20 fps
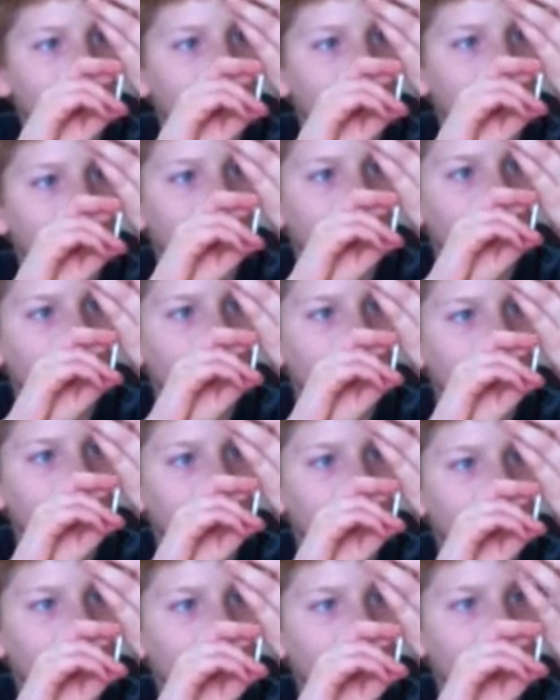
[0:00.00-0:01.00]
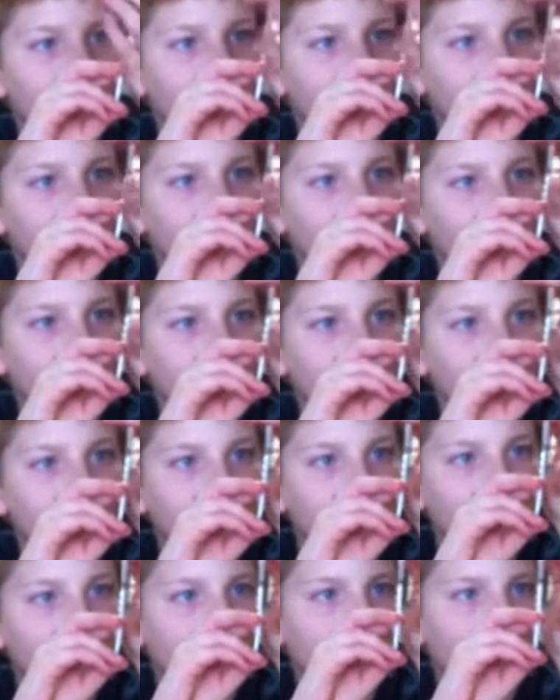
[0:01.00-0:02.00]

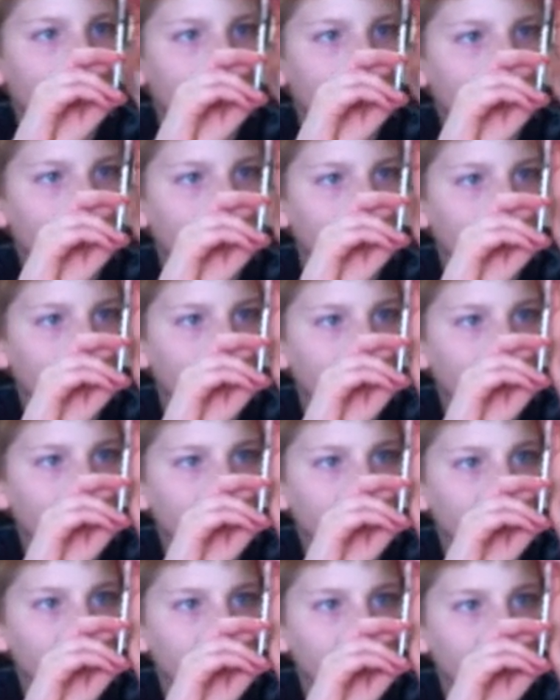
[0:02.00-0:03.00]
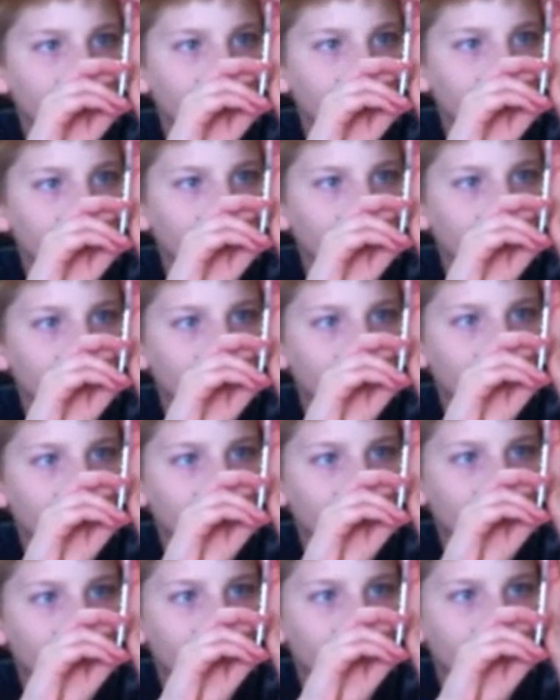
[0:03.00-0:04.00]

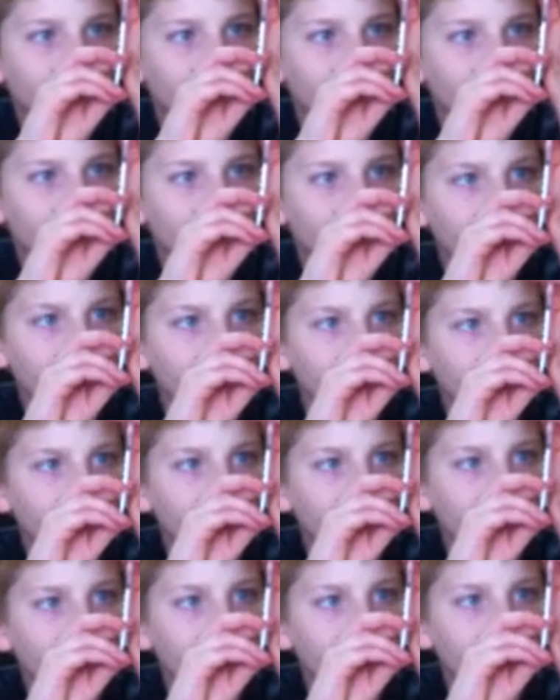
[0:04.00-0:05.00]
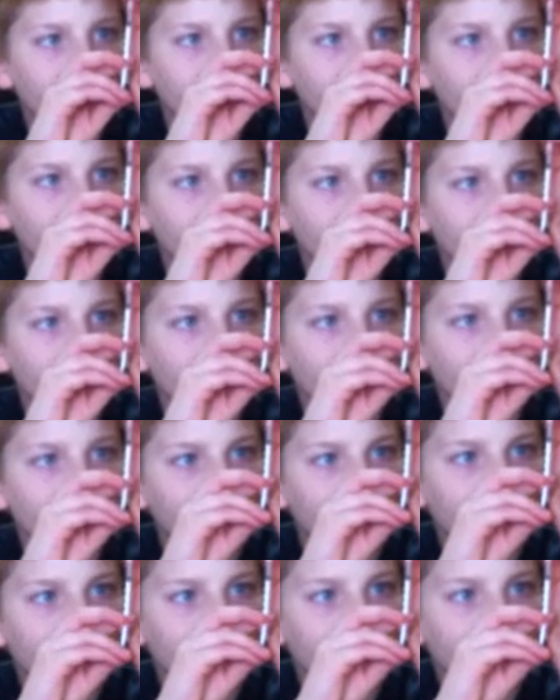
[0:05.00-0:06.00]

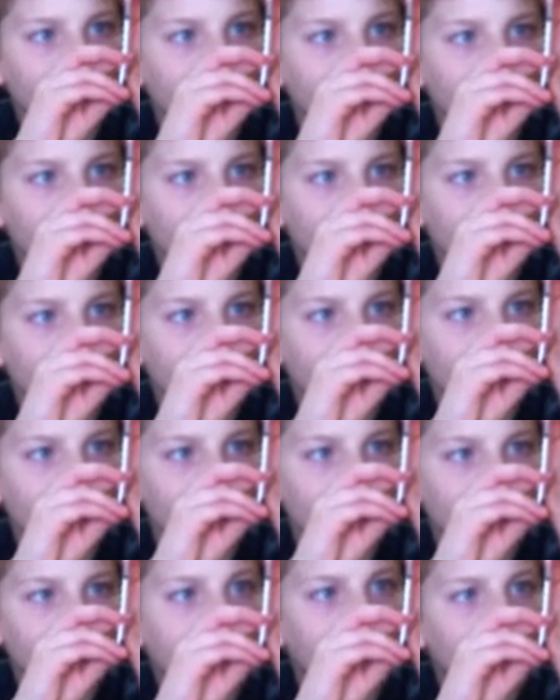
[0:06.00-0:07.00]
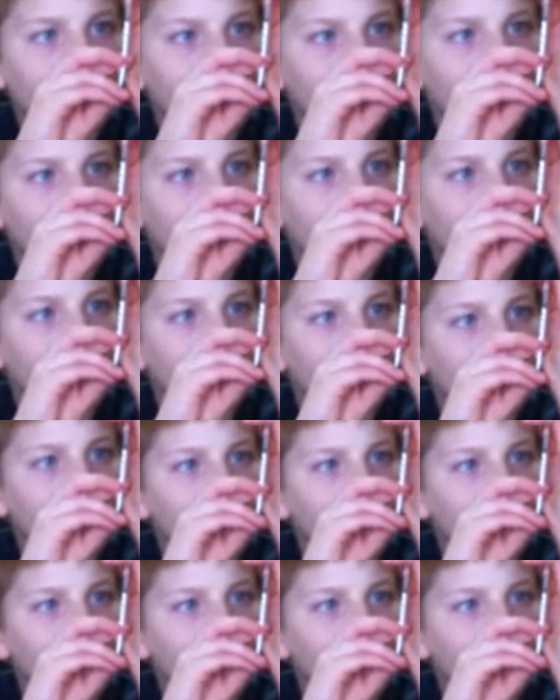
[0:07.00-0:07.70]
[no speech]